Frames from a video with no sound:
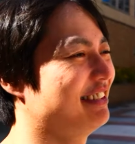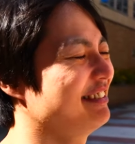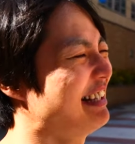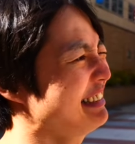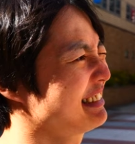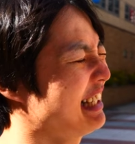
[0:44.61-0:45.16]
You know,
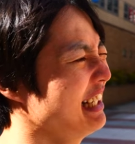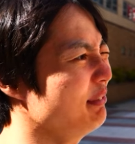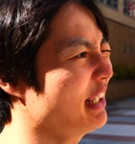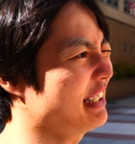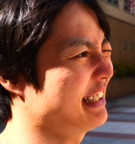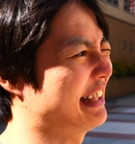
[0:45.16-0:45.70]
that's kind of
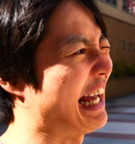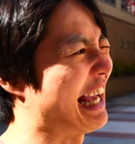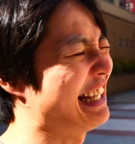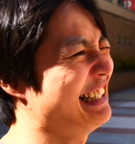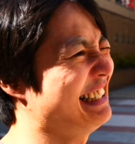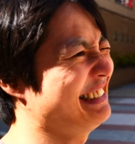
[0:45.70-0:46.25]
like a
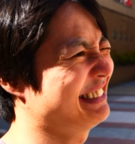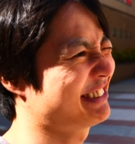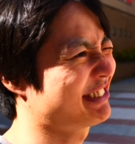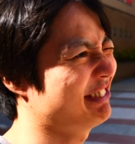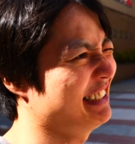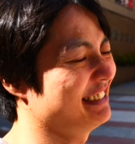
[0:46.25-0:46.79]
tiny
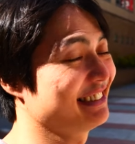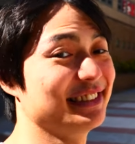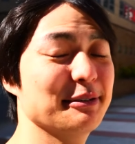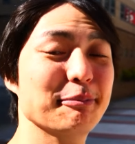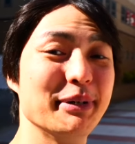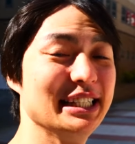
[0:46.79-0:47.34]
street,
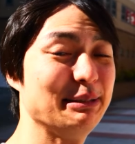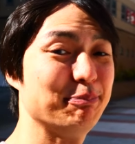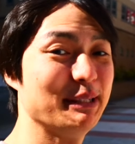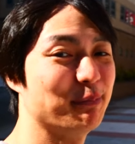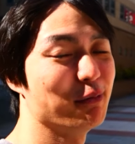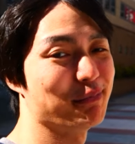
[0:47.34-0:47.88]
so many
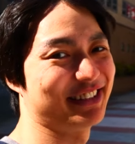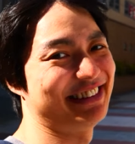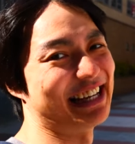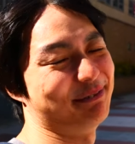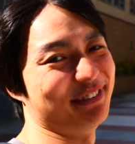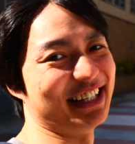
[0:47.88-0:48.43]
people miss
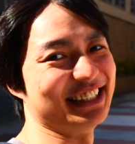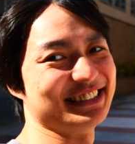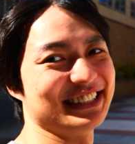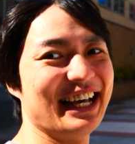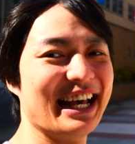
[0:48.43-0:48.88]
that place.